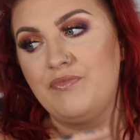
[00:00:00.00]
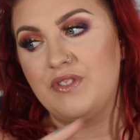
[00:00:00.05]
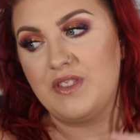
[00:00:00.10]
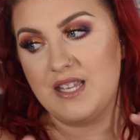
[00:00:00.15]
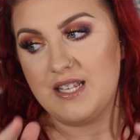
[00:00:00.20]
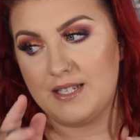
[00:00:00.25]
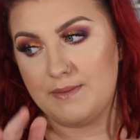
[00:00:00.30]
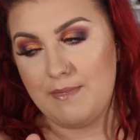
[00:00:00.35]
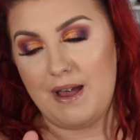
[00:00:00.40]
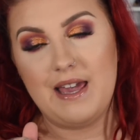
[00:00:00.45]

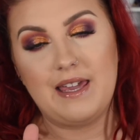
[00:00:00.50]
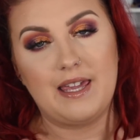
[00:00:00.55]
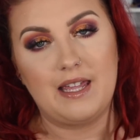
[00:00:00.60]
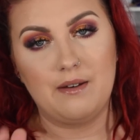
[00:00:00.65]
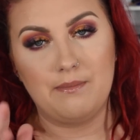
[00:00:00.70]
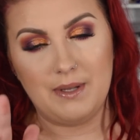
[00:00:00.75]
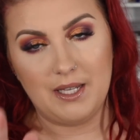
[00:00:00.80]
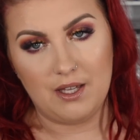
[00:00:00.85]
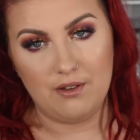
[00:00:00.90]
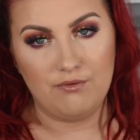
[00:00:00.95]
This might get
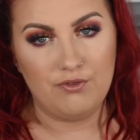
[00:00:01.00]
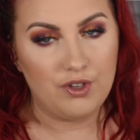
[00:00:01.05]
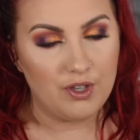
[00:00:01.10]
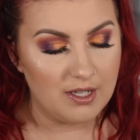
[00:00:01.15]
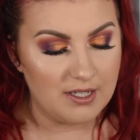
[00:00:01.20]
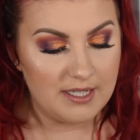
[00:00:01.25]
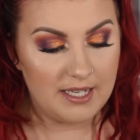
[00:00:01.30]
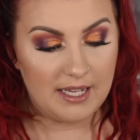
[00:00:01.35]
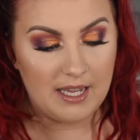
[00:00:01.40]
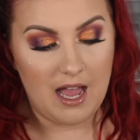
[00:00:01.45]
a bit
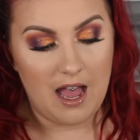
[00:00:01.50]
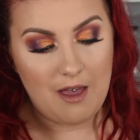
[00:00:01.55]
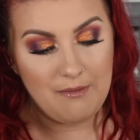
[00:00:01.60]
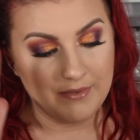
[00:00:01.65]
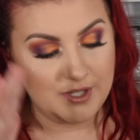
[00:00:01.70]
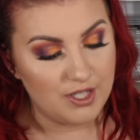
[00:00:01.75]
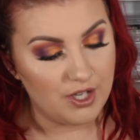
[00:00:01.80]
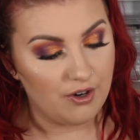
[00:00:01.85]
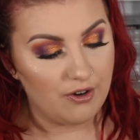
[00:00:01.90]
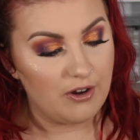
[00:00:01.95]
confusing, I'm
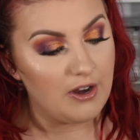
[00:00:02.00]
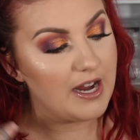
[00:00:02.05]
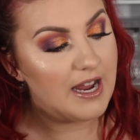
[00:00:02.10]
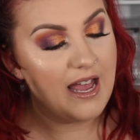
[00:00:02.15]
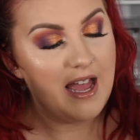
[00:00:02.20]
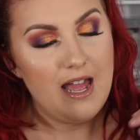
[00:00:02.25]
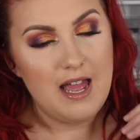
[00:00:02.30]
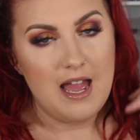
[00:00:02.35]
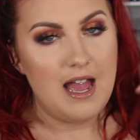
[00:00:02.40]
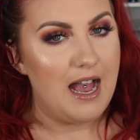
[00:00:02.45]

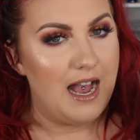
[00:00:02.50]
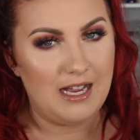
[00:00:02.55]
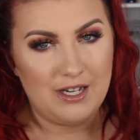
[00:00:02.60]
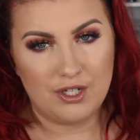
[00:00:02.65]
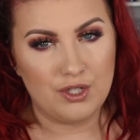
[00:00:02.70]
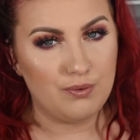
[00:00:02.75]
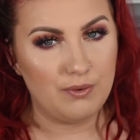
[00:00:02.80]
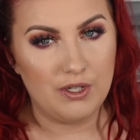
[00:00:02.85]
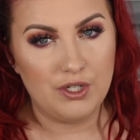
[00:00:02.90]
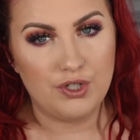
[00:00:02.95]
sorry. I
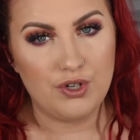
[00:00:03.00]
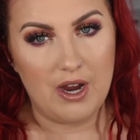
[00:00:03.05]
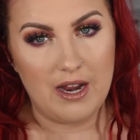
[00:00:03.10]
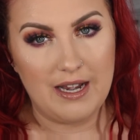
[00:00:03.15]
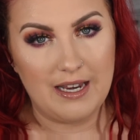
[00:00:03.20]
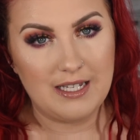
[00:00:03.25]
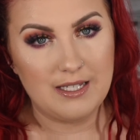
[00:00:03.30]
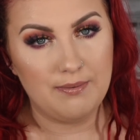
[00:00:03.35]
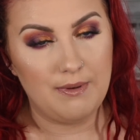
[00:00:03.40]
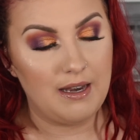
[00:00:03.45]
just wanna try
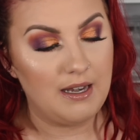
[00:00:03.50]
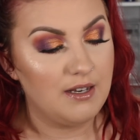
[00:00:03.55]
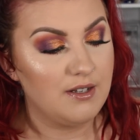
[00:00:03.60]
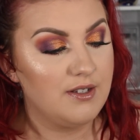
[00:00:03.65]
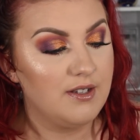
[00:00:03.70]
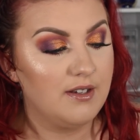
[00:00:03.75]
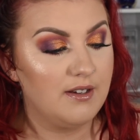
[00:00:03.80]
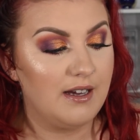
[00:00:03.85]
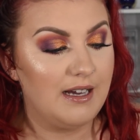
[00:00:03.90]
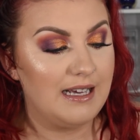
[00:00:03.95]
and explain it
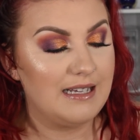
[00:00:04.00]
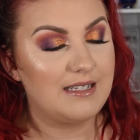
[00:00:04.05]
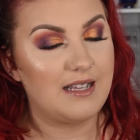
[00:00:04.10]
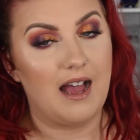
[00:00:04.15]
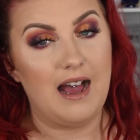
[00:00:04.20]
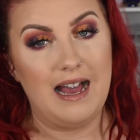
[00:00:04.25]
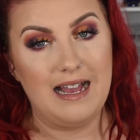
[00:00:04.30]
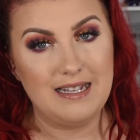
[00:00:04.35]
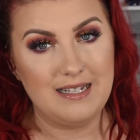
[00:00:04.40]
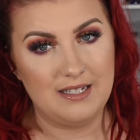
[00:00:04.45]
to you guys.
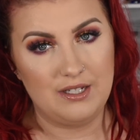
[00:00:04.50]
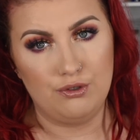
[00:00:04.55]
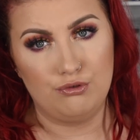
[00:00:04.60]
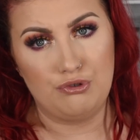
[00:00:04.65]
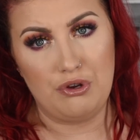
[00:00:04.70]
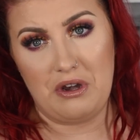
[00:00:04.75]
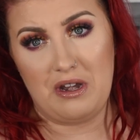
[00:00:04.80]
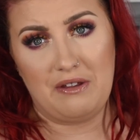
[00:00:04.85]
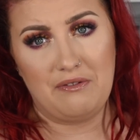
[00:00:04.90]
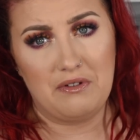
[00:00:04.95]
I still
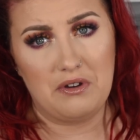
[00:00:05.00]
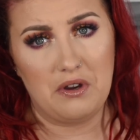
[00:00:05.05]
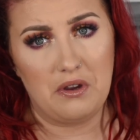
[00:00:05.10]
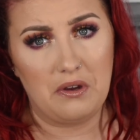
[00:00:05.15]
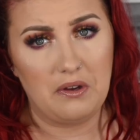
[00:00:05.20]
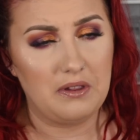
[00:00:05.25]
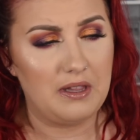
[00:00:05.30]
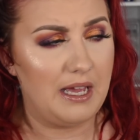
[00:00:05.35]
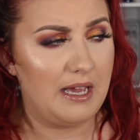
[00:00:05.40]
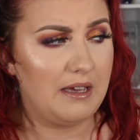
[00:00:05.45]
don't even
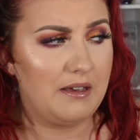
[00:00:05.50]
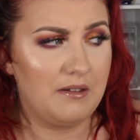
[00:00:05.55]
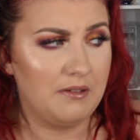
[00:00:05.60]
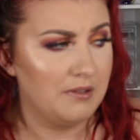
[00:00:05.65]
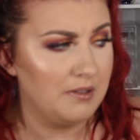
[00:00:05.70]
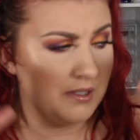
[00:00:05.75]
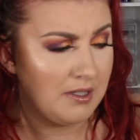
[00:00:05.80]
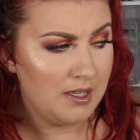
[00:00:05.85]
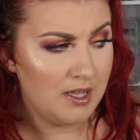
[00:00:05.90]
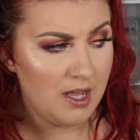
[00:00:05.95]
know like
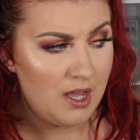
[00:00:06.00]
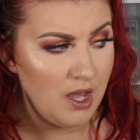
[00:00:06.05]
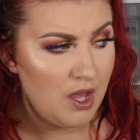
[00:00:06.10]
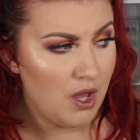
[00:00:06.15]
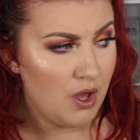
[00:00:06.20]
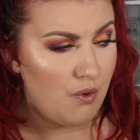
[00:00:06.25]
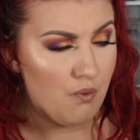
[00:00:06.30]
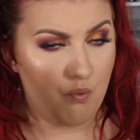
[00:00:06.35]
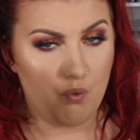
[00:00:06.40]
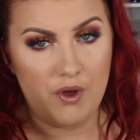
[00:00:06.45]

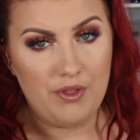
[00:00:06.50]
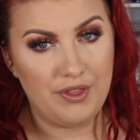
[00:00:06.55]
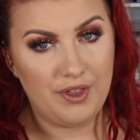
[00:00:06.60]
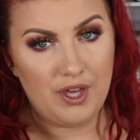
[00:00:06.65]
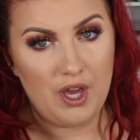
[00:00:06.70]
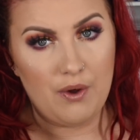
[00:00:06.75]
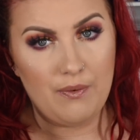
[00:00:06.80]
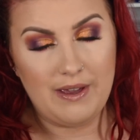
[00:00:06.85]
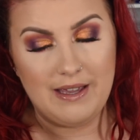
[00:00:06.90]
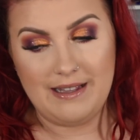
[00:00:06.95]
what the
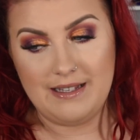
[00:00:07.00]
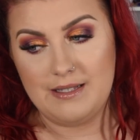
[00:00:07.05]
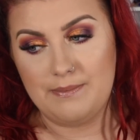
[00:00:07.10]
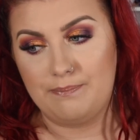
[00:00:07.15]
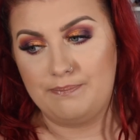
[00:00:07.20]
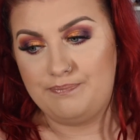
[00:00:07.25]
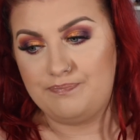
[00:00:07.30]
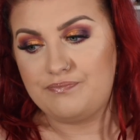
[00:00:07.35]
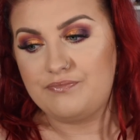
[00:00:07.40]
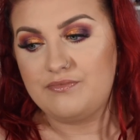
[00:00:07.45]
go is.
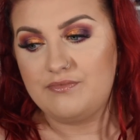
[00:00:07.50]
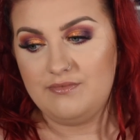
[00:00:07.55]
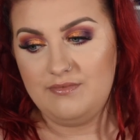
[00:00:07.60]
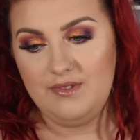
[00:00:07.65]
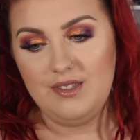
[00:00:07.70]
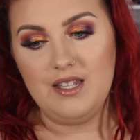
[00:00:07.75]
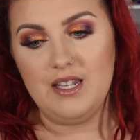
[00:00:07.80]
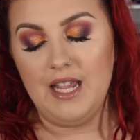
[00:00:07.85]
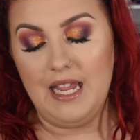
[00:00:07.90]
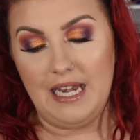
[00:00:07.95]

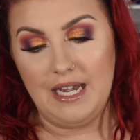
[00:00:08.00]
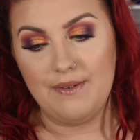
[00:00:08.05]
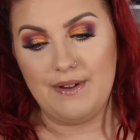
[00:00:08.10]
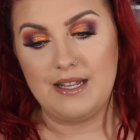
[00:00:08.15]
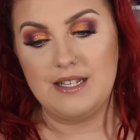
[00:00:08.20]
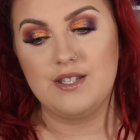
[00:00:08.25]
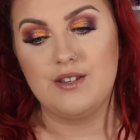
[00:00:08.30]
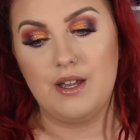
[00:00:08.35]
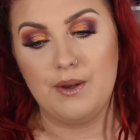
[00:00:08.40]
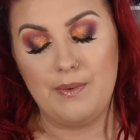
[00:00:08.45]

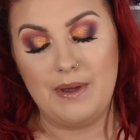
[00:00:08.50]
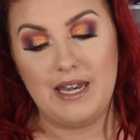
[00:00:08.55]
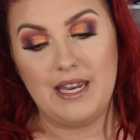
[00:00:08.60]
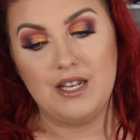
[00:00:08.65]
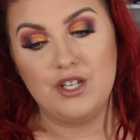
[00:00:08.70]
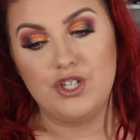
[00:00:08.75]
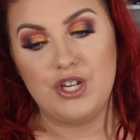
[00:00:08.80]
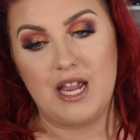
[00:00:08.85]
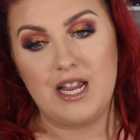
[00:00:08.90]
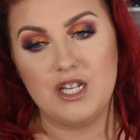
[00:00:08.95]
Anyway, so I went
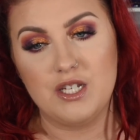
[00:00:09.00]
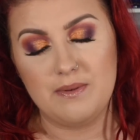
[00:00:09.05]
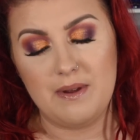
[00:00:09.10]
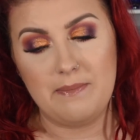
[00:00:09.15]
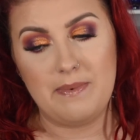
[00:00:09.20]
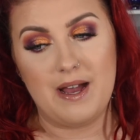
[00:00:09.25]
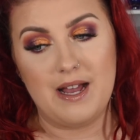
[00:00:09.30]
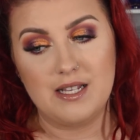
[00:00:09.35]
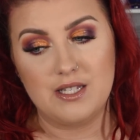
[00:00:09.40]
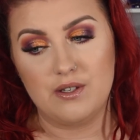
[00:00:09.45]
in, changed my
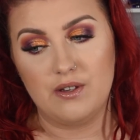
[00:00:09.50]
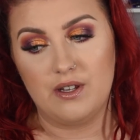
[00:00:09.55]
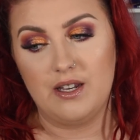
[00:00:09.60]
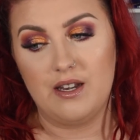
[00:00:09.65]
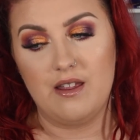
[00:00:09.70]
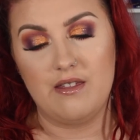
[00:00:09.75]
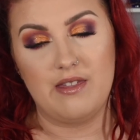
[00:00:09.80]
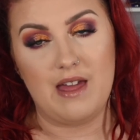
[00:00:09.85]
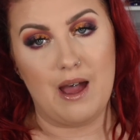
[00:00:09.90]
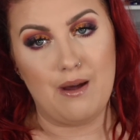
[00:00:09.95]

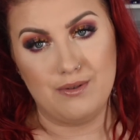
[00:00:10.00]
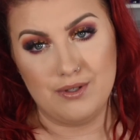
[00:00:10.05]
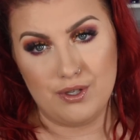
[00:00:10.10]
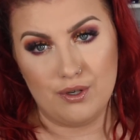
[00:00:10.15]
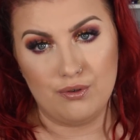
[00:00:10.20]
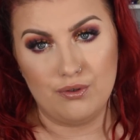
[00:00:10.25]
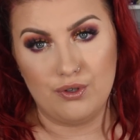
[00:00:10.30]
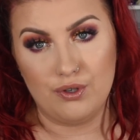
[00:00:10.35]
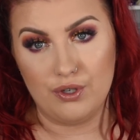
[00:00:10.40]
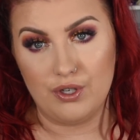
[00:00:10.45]
password, that was
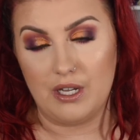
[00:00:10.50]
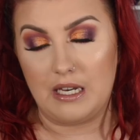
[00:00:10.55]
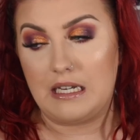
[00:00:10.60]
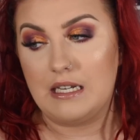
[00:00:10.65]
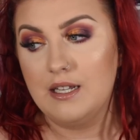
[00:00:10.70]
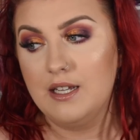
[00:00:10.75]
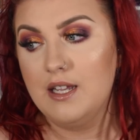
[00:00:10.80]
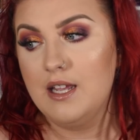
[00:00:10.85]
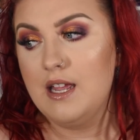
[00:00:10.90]
all good.